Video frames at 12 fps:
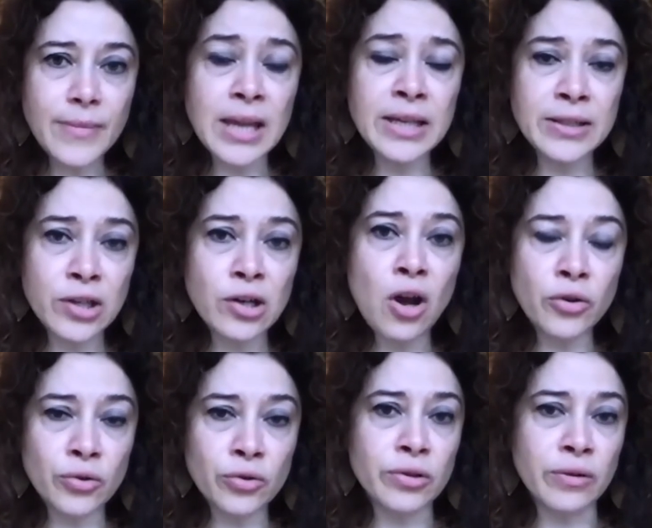
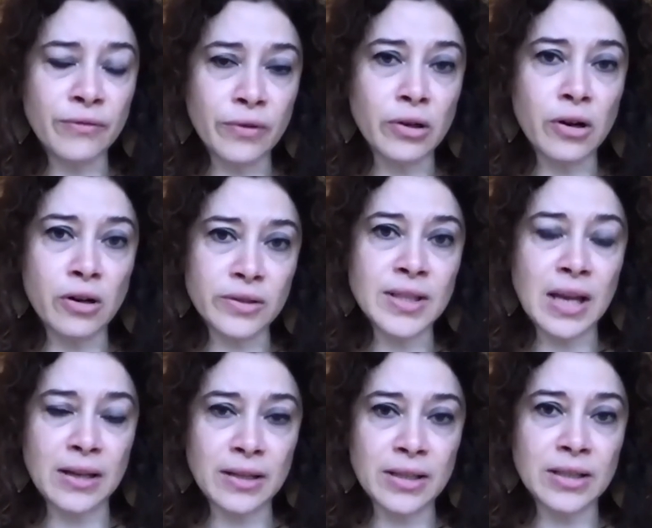interlocutor for
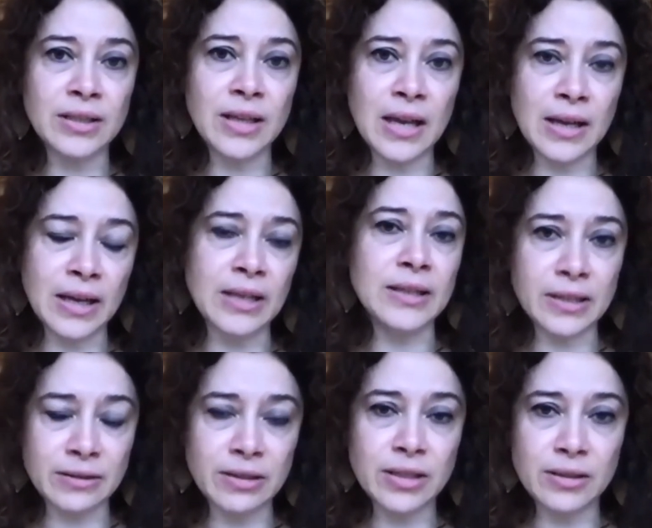long-standing and
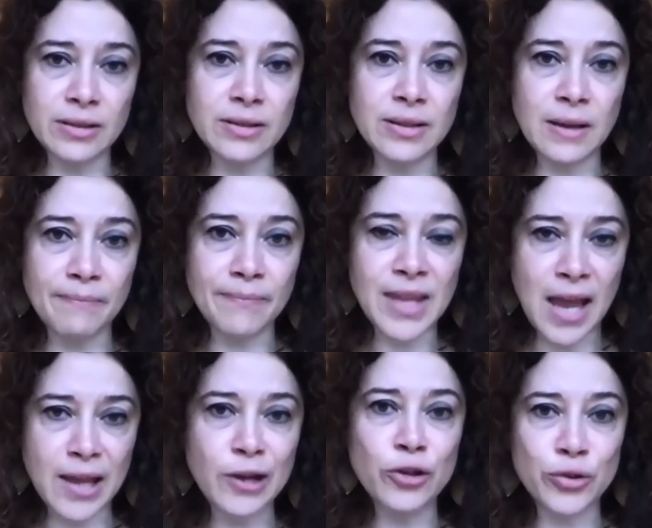integrated
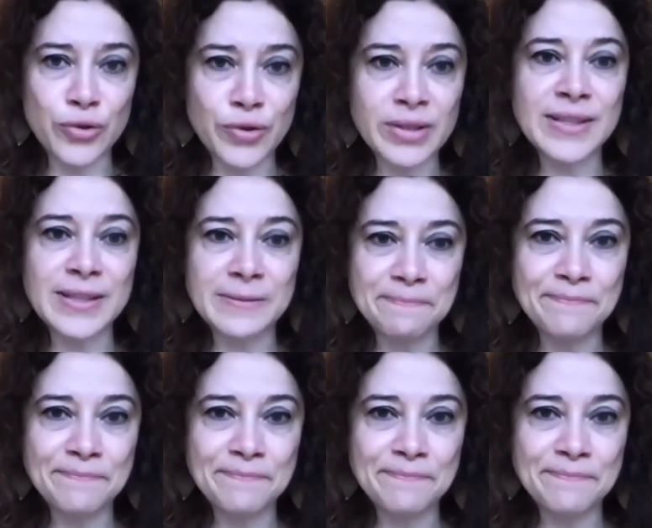dialogue on this.